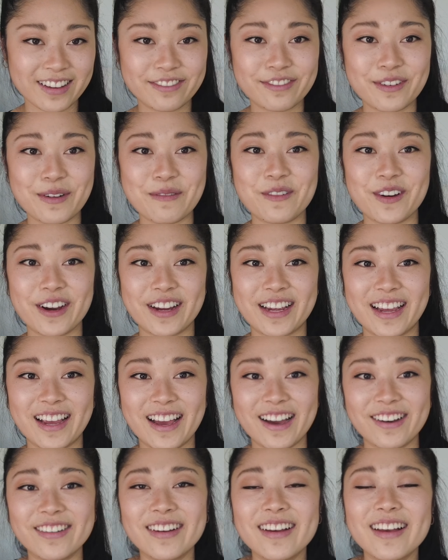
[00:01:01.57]
from working
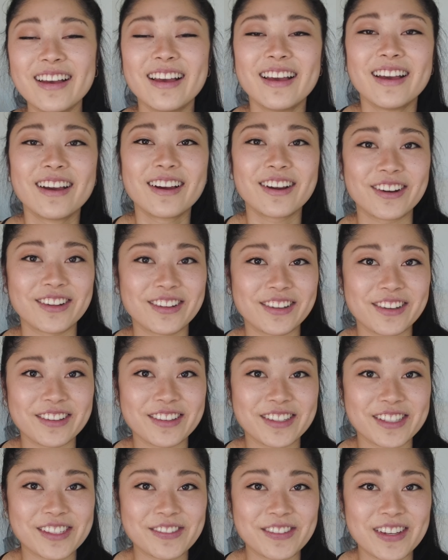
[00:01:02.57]
out earlier
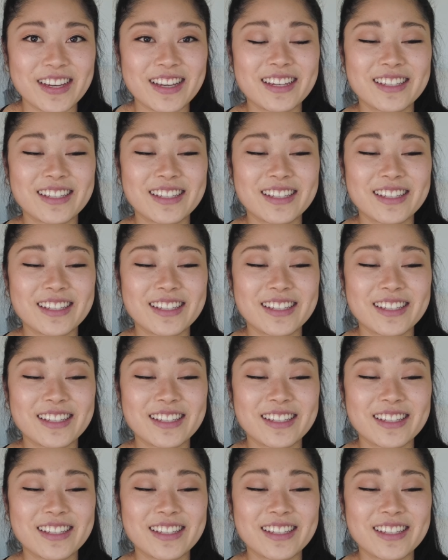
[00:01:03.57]
this week.